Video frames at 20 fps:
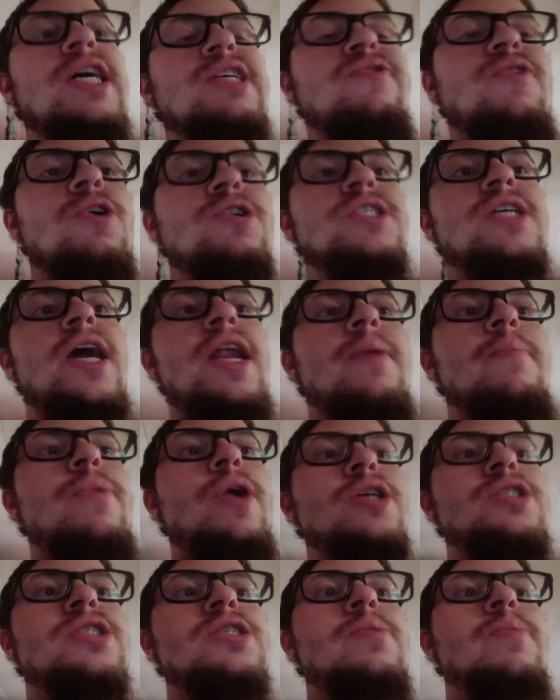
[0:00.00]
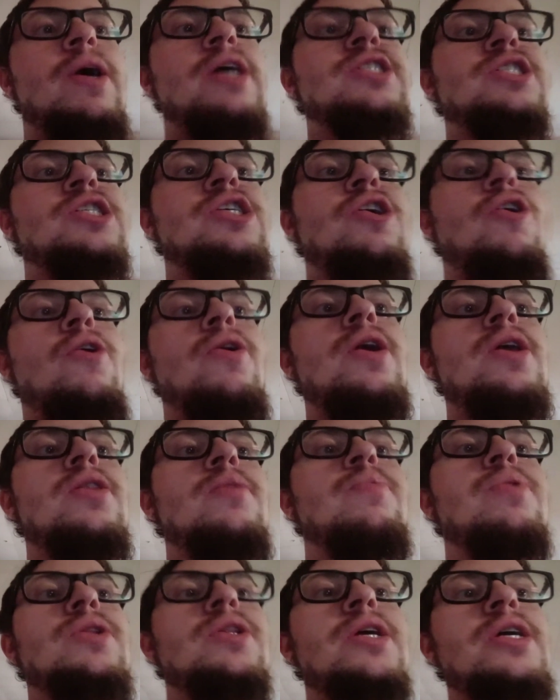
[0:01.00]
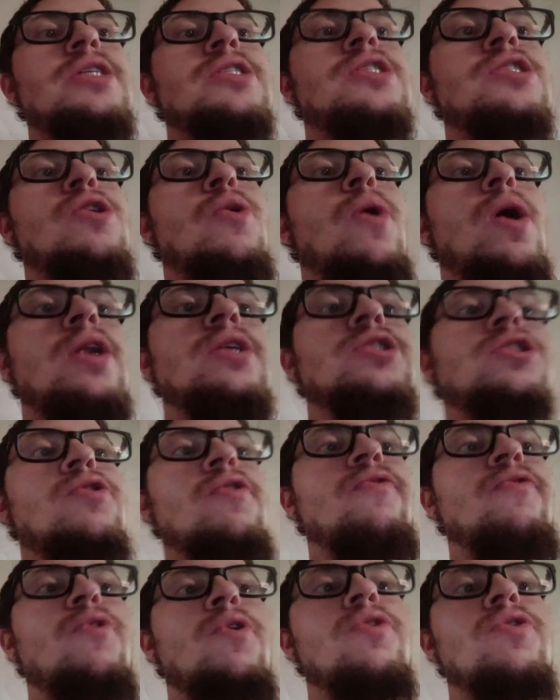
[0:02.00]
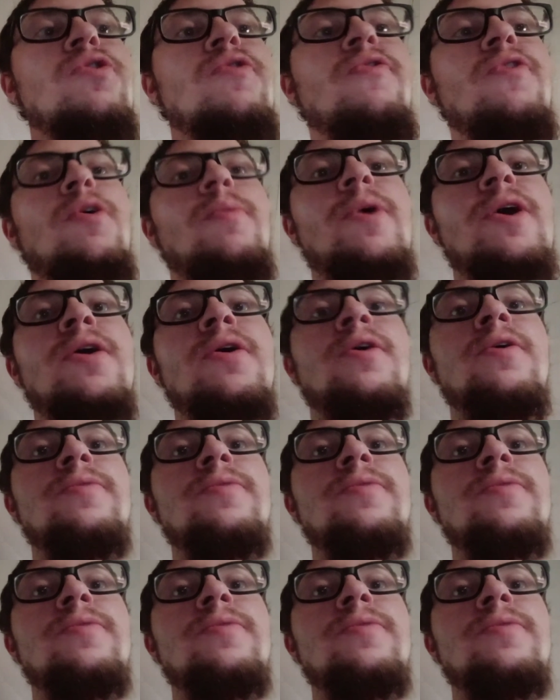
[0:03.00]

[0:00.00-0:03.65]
as far as getting busted by security, the police, so on and so forth. You feel me?